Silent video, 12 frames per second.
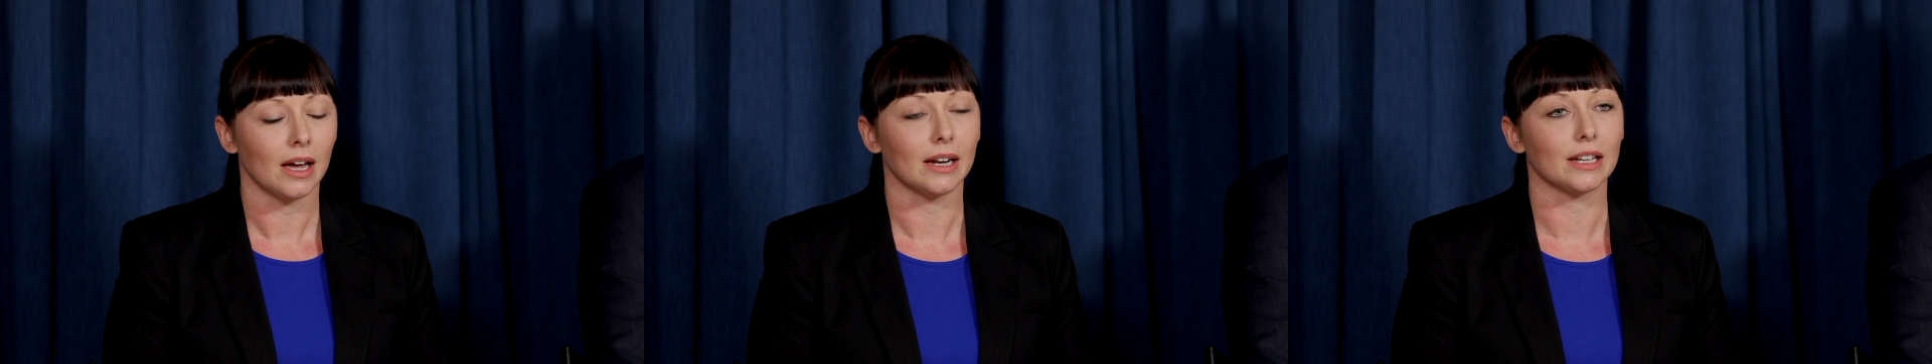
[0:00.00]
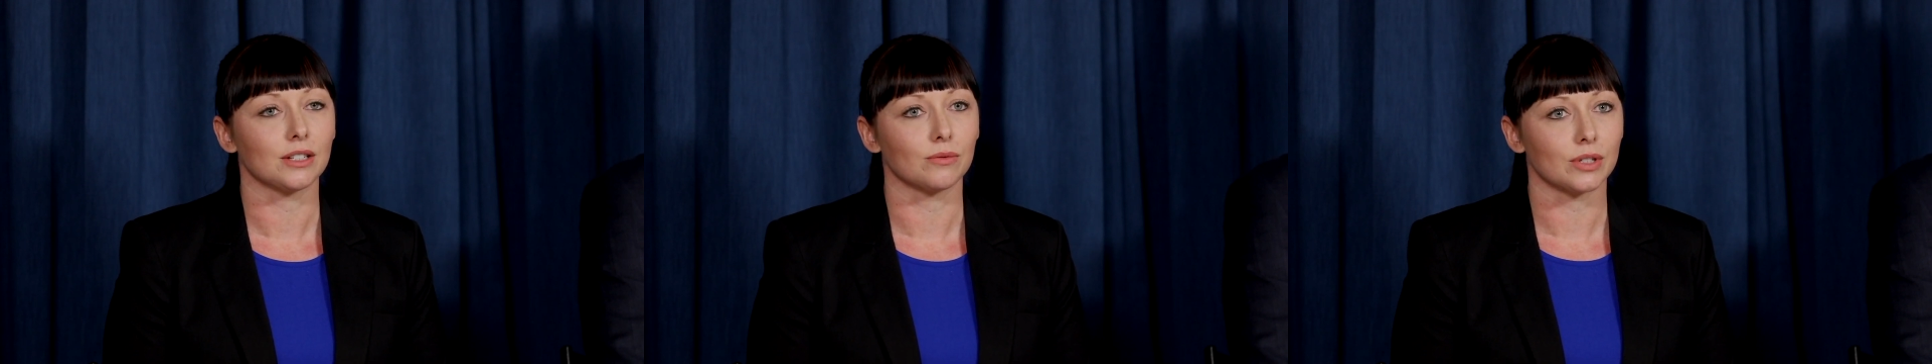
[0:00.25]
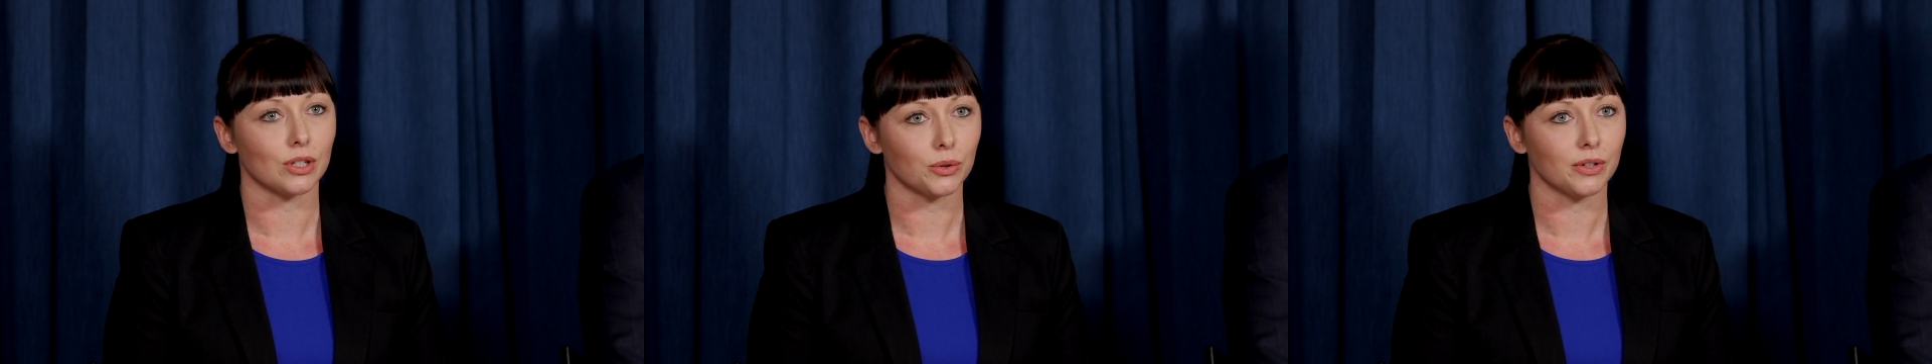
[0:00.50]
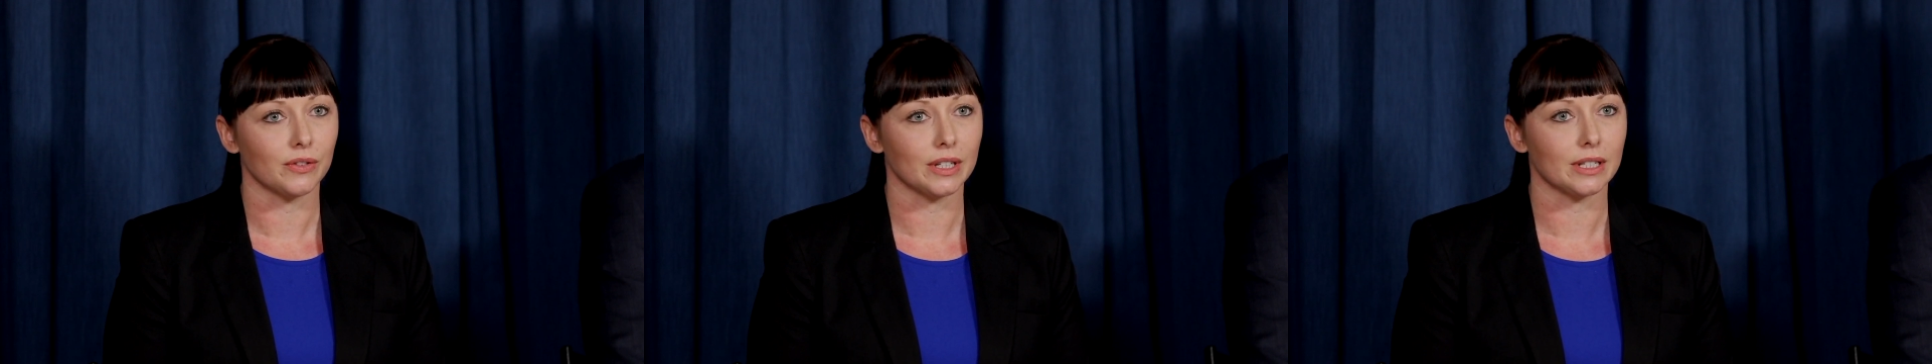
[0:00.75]
and as a
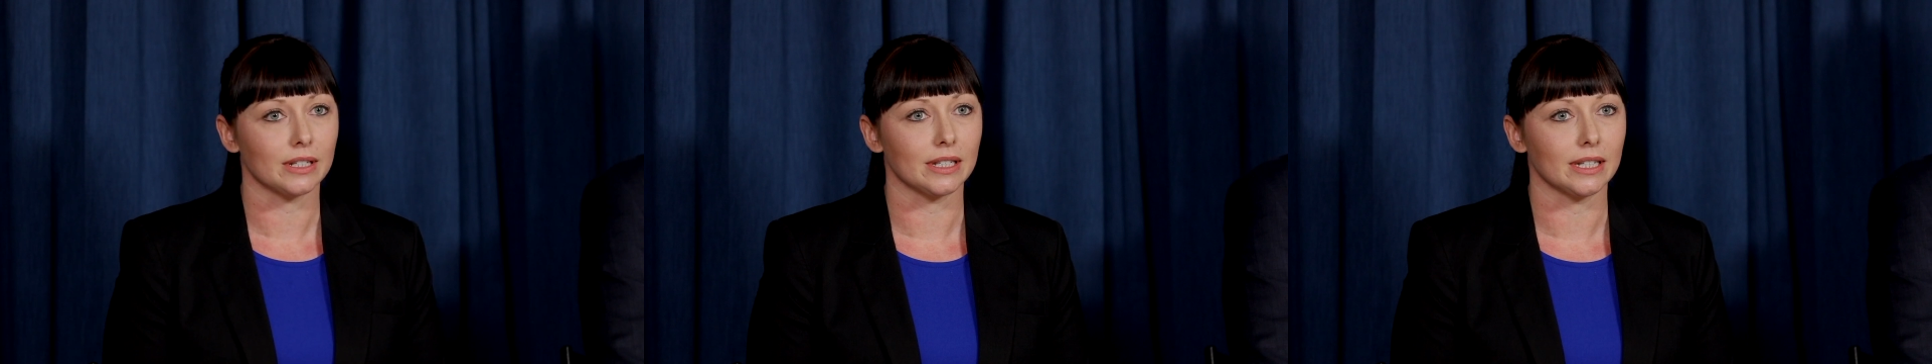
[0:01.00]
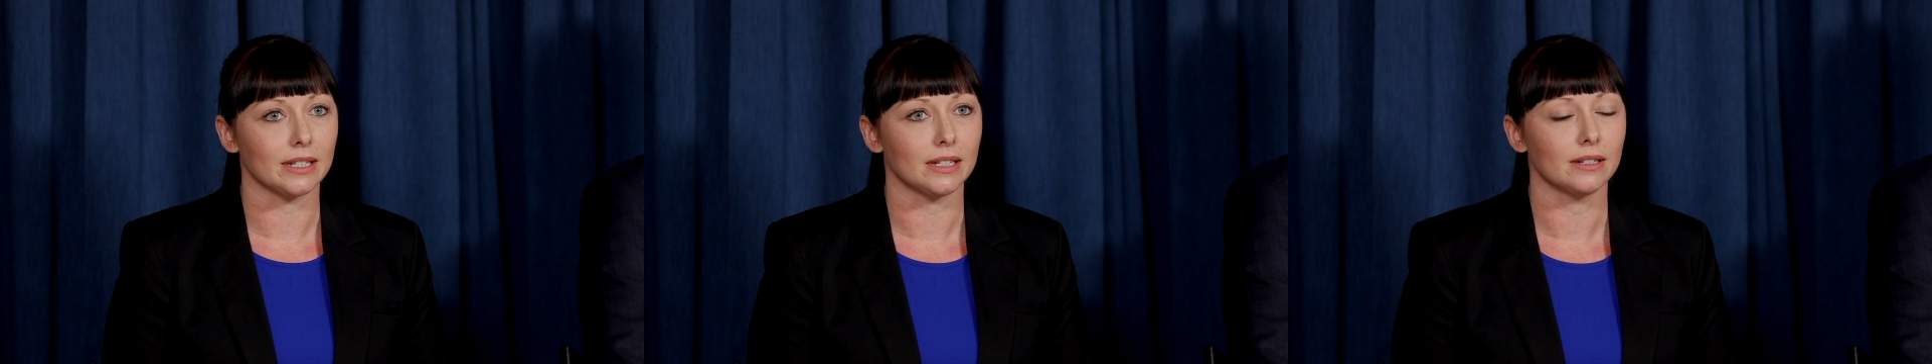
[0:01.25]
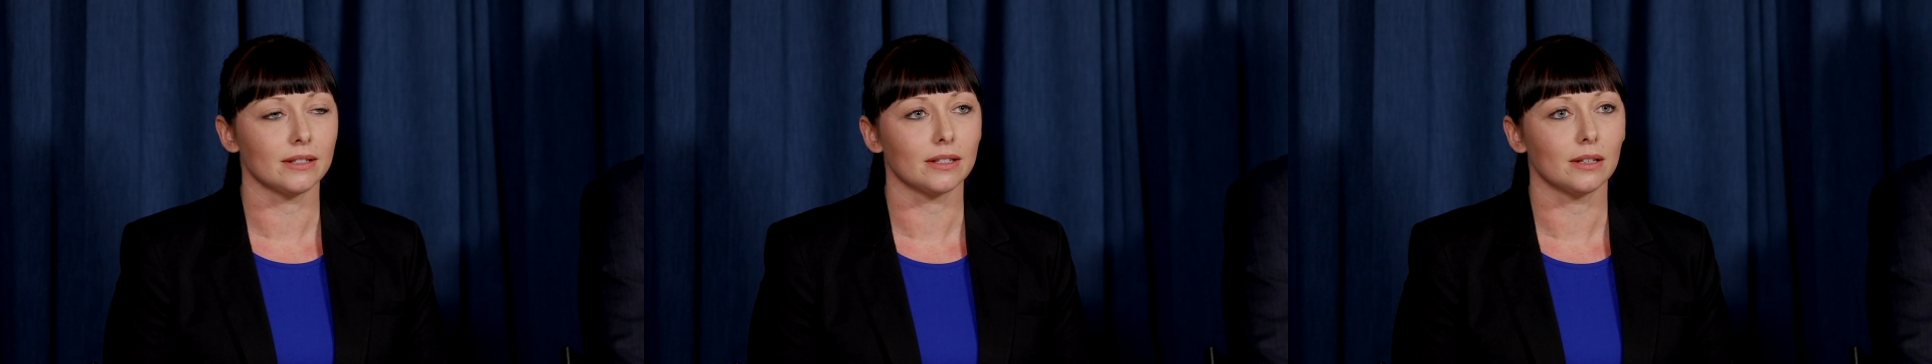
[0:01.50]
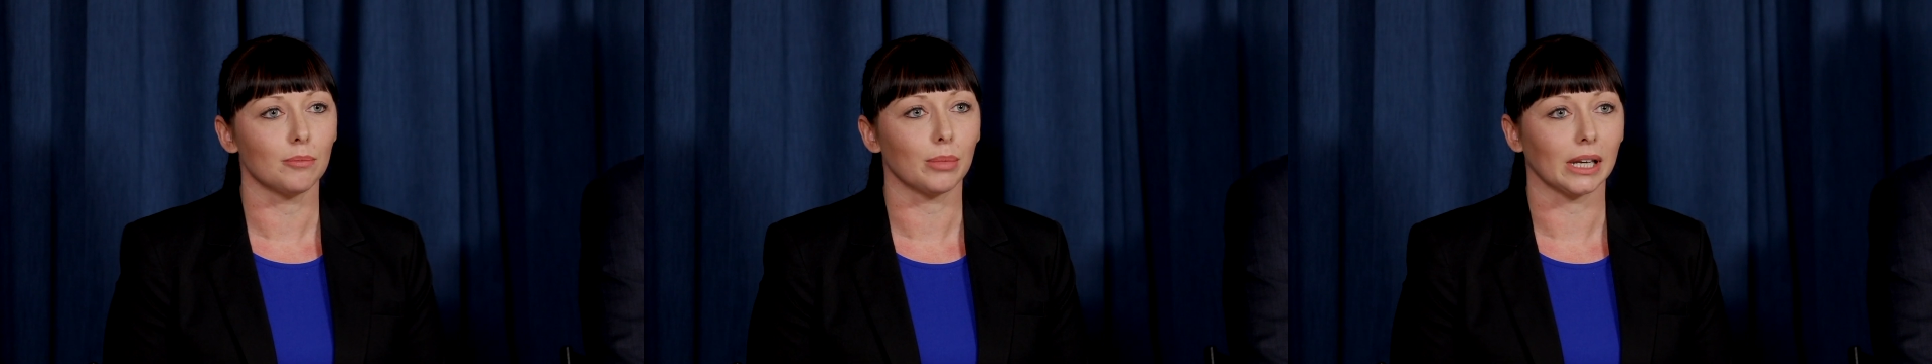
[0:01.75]
result of this assistance,